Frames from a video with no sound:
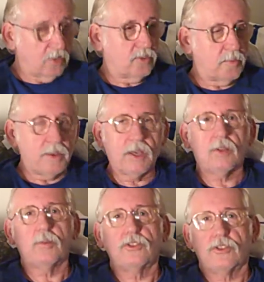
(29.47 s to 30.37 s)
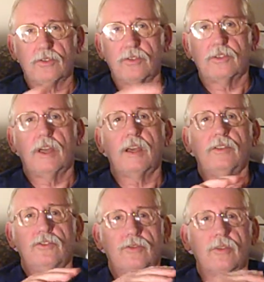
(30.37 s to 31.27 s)
taste the pickle, but certain
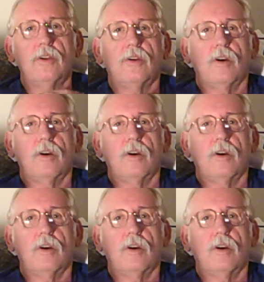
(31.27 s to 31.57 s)
tastes